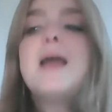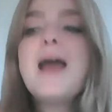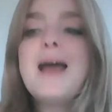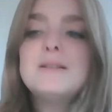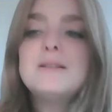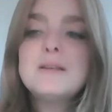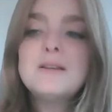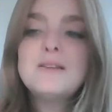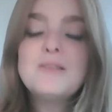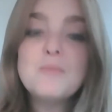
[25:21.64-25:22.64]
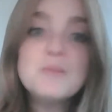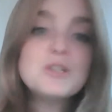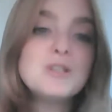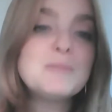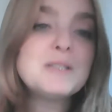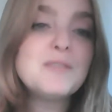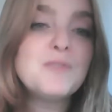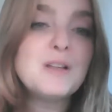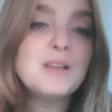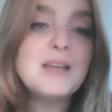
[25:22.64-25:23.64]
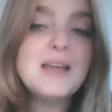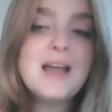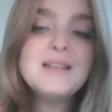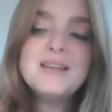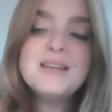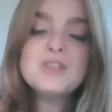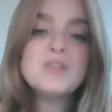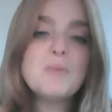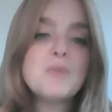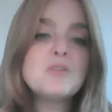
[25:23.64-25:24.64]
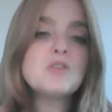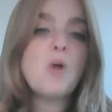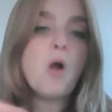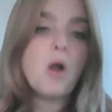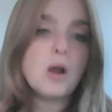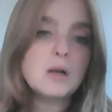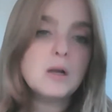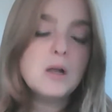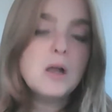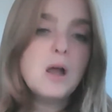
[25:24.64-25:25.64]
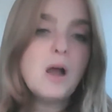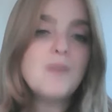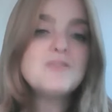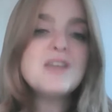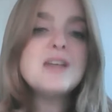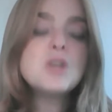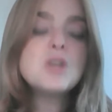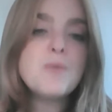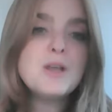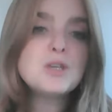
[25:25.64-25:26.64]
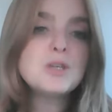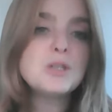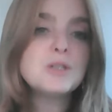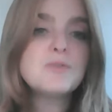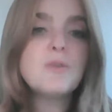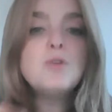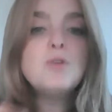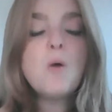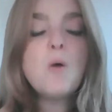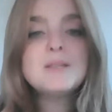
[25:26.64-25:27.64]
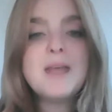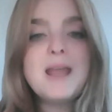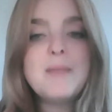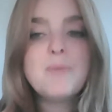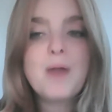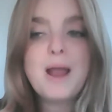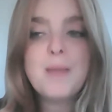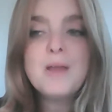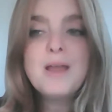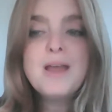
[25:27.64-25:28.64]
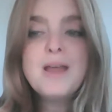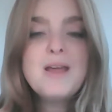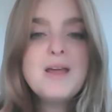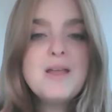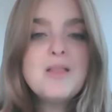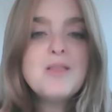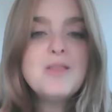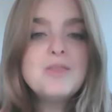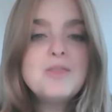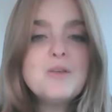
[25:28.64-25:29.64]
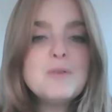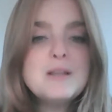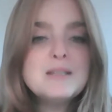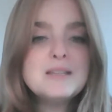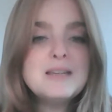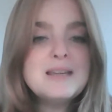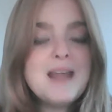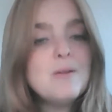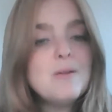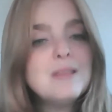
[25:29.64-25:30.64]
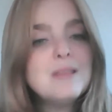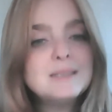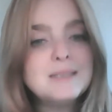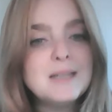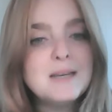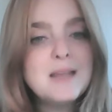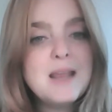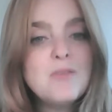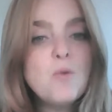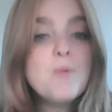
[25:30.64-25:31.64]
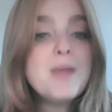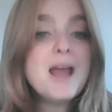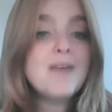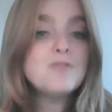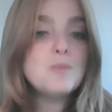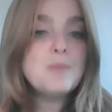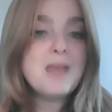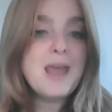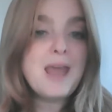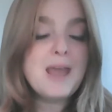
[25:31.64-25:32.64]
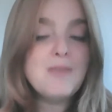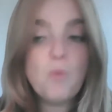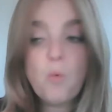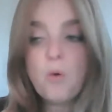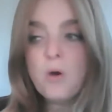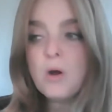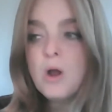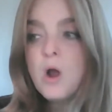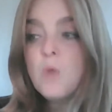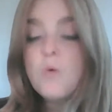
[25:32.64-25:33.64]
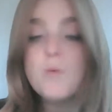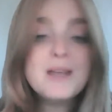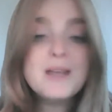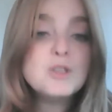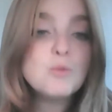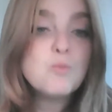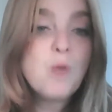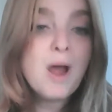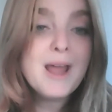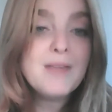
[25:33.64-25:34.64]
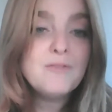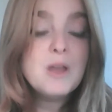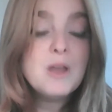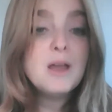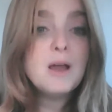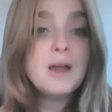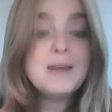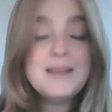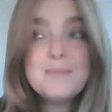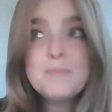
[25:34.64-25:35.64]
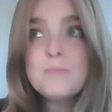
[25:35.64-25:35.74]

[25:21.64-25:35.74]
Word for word: and the Mishnah specifically and teaches about this arc of 10 generations from Noah to Abraham? There is an inherent lesson in the way we have to behave, or where we can derive an,